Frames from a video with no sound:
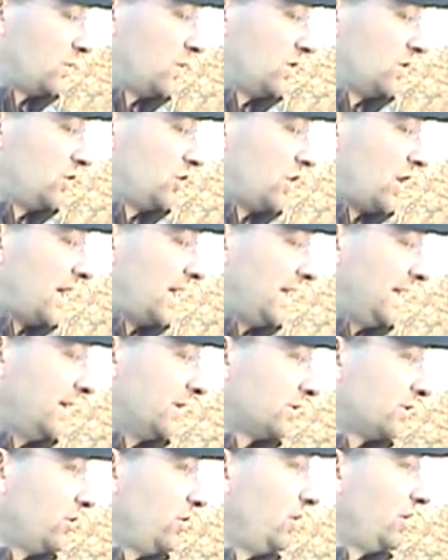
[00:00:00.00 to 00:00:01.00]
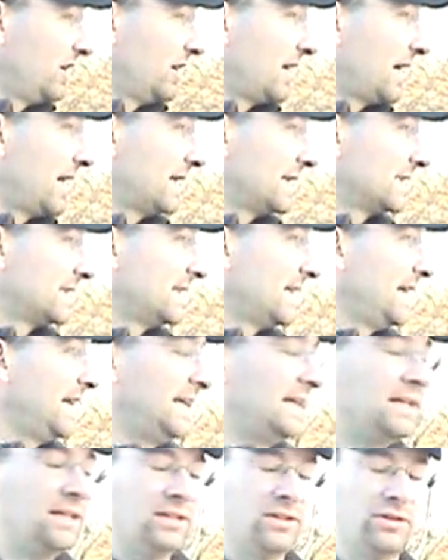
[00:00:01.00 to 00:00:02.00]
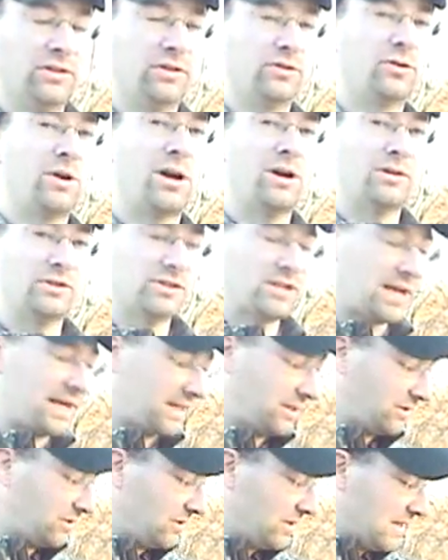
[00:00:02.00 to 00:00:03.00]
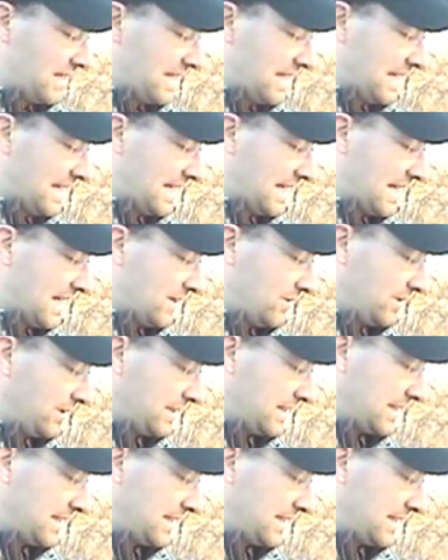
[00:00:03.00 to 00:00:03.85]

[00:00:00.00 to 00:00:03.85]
one shot here so you can kind of see the draw cycle and how it